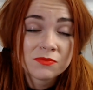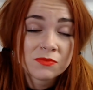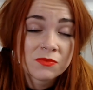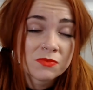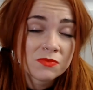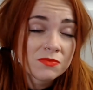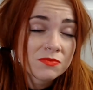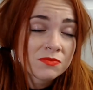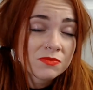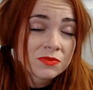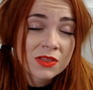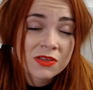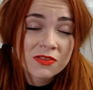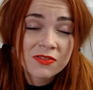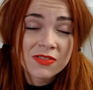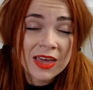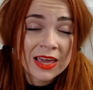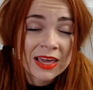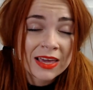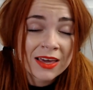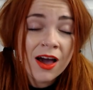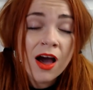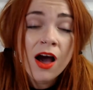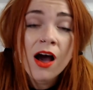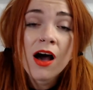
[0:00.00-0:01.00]
that they
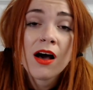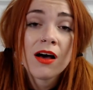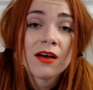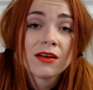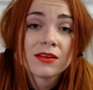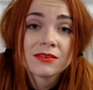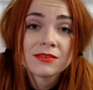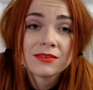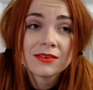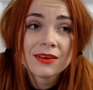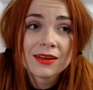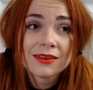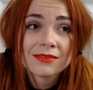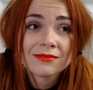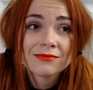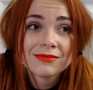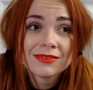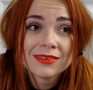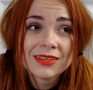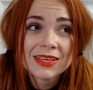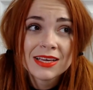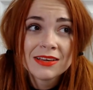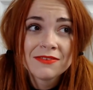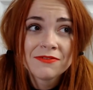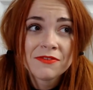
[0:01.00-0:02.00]
can't
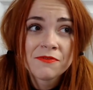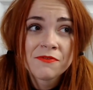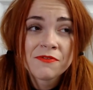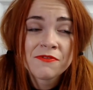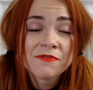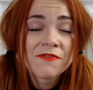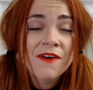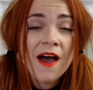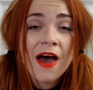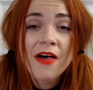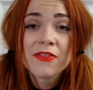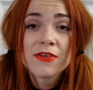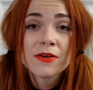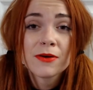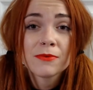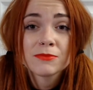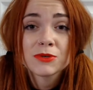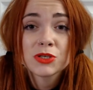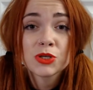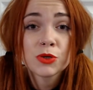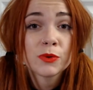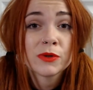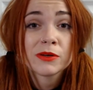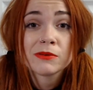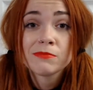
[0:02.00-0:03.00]
even fathom
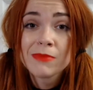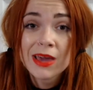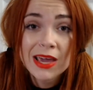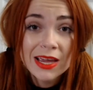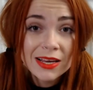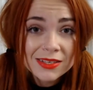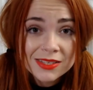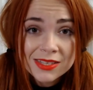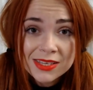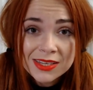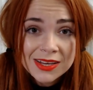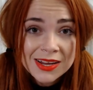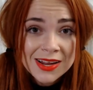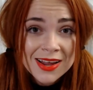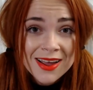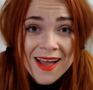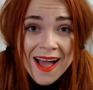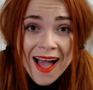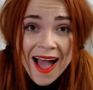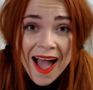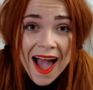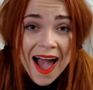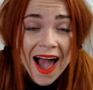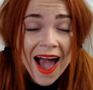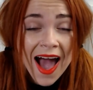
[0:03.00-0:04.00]
to admit.
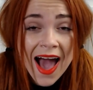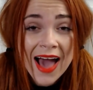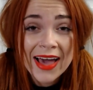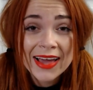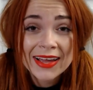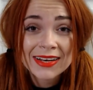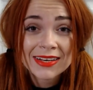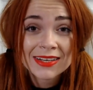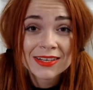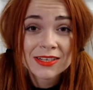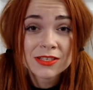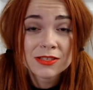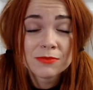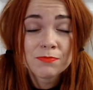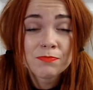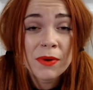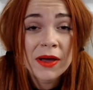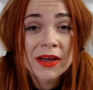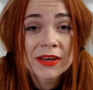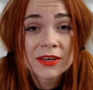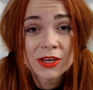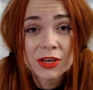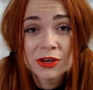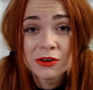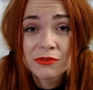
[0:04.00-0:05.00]
And by
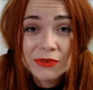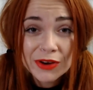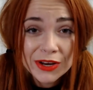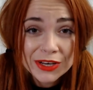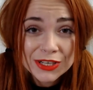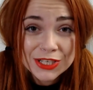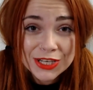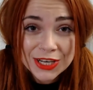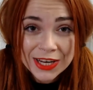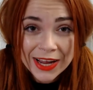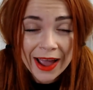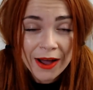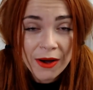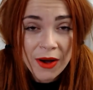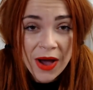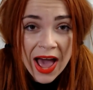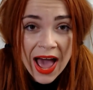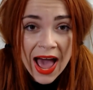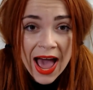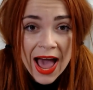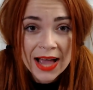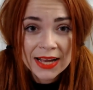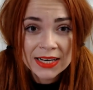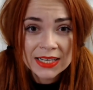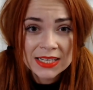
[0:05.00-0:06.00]
you reaching out a
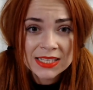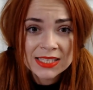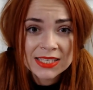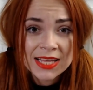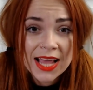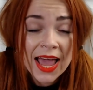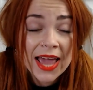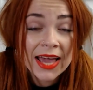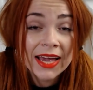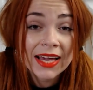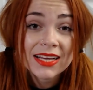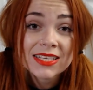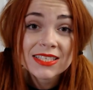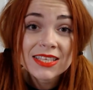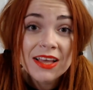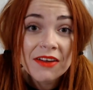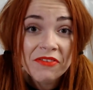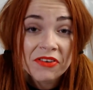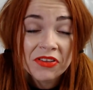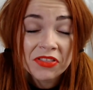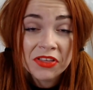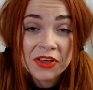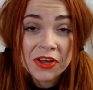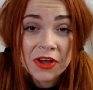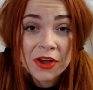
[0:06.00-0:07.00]
hand and saying, is
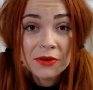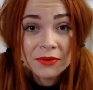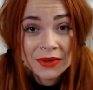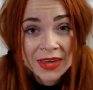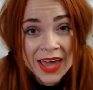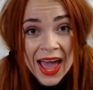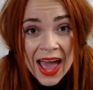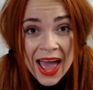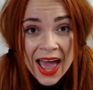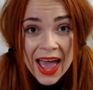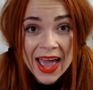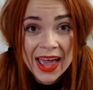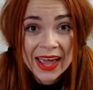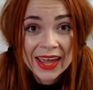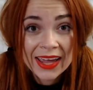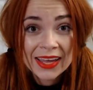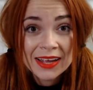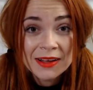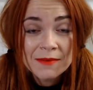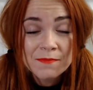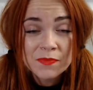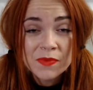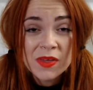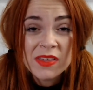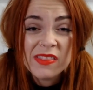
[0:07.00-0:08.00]
everything okay,
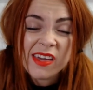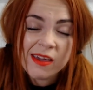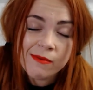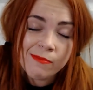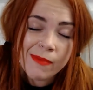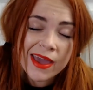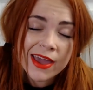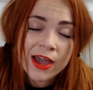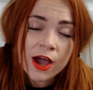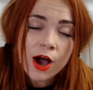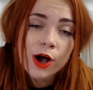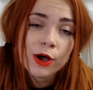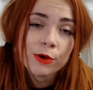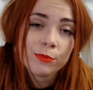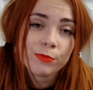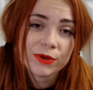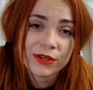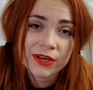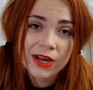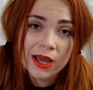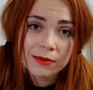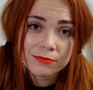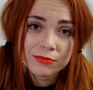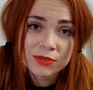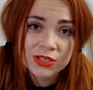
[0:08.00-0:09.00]
they may open
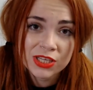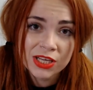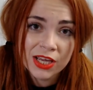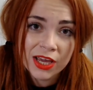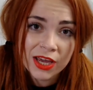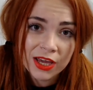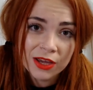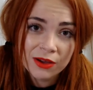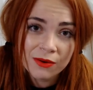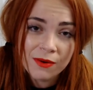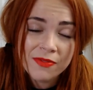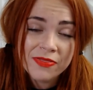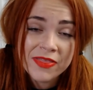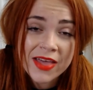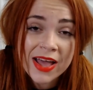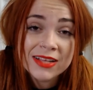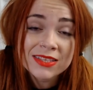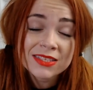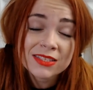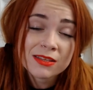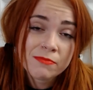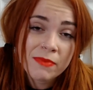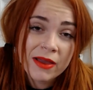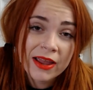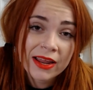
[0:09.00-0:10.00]
up to you. And that's
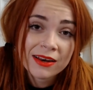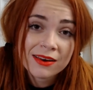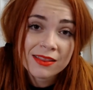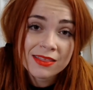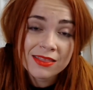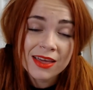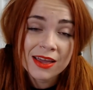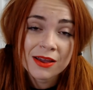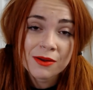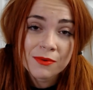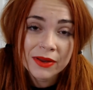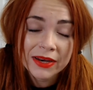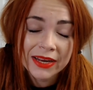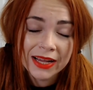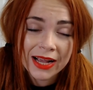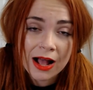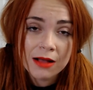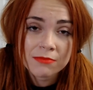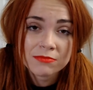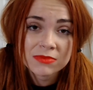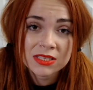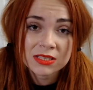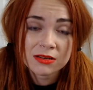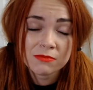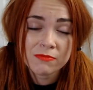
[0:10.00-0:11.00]
the main thing when it
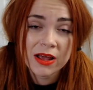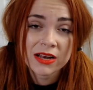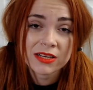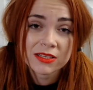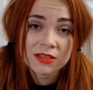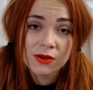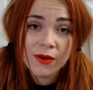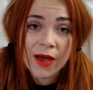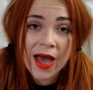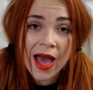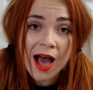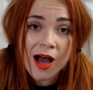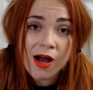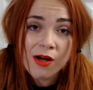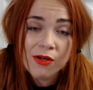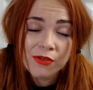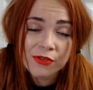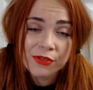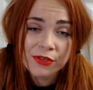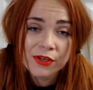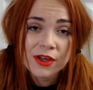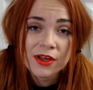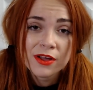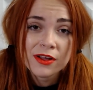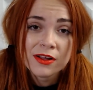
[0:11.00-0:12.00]
comes to mental health.
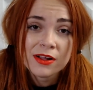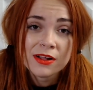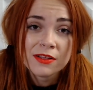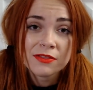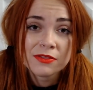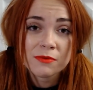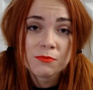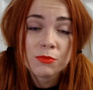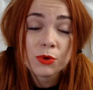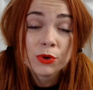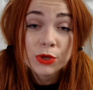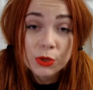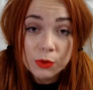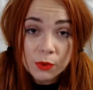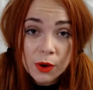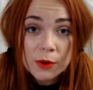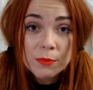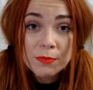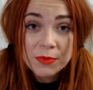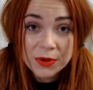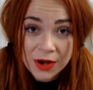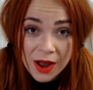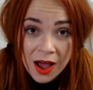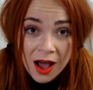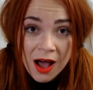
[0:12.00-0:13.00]
The more you
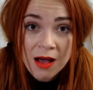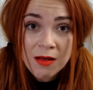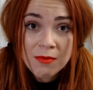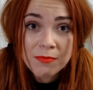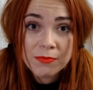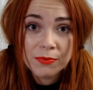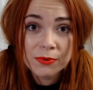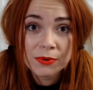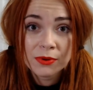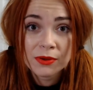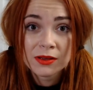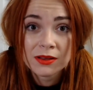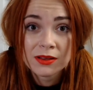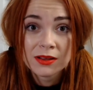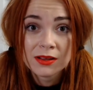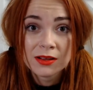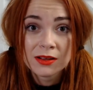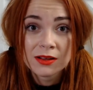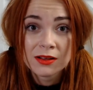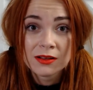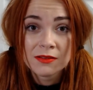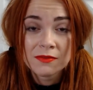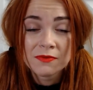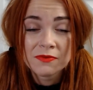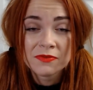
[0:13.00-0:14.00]
open up,
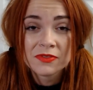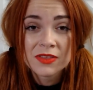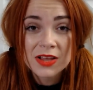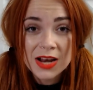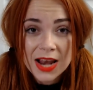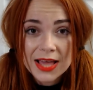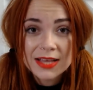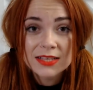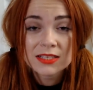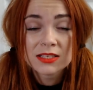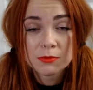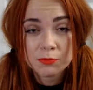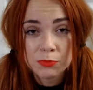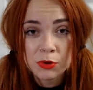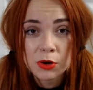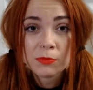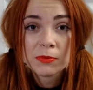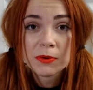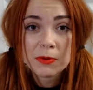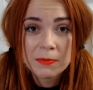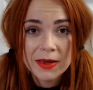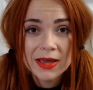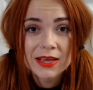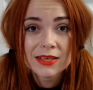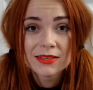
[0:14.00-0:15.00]
the less the
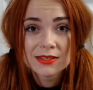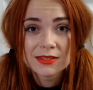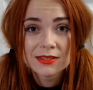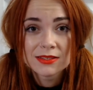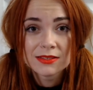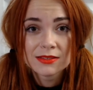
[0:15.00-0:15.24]
problem is.